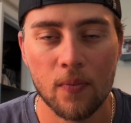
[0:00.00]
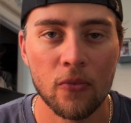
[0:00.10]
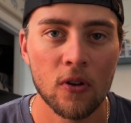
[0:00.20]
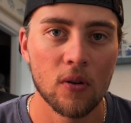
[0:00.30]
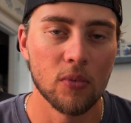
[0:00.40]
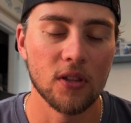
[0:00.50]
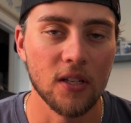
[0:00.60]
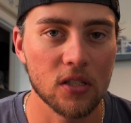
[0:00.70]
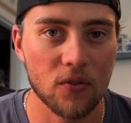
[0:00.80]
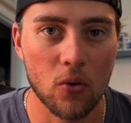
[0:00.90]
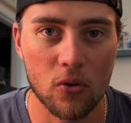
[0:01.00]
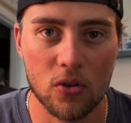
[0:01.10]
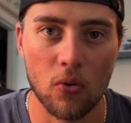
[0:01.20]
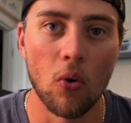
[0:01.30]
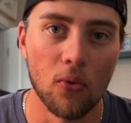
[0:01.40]
But these, of course, are
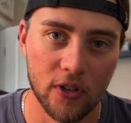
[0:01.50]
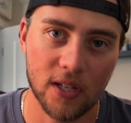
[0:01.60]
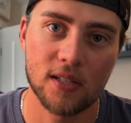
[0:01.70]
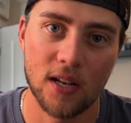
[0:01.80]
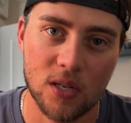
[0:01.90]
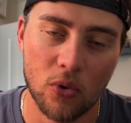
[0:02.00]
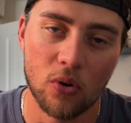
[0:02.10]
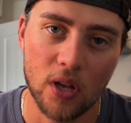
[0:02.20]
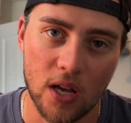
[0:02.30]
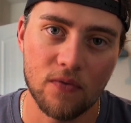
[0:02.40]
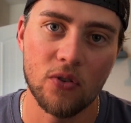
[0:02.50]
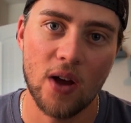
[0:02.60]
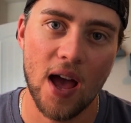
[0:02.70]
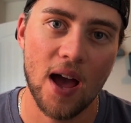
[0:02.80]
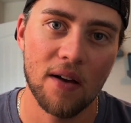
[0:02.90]
only accessible if you
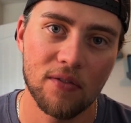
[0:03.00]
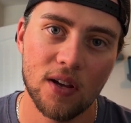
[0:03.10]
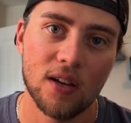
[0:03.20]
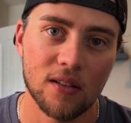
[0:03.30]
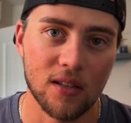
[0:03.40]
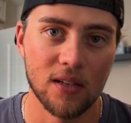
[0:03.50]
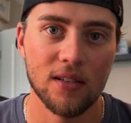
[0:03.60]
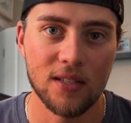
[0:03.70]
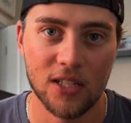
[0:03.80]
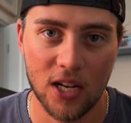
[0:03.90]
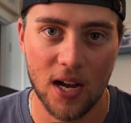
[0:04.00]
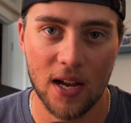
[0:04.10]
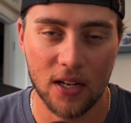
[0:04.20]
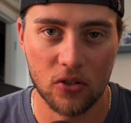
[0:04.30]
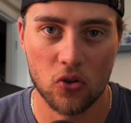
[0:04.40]
have the DJI
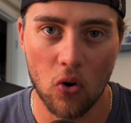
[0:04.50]
controller.